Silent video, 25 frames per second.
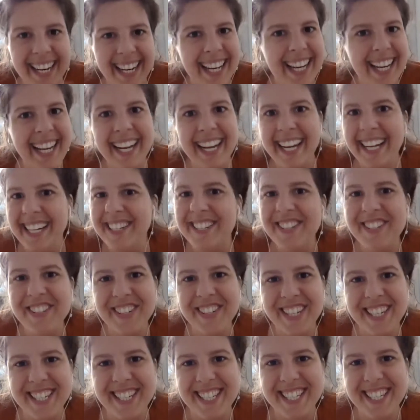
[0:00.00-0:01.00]
It's just
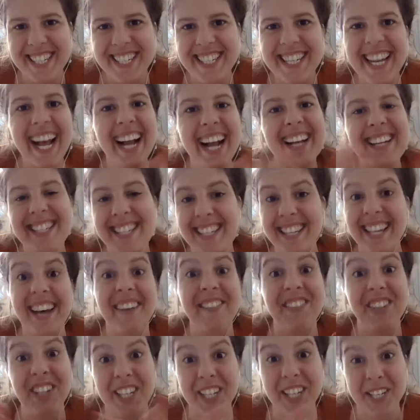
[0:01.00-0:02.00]
next level
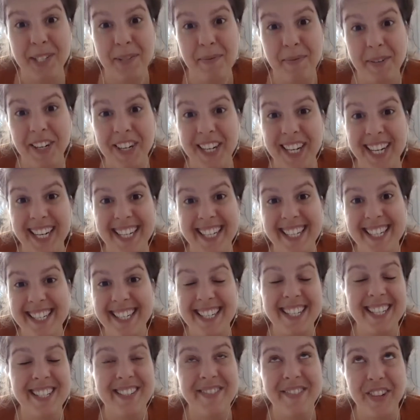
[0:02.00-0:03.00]

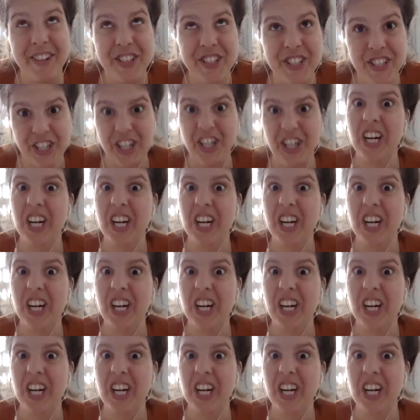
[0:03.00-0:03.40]
experiences for sure.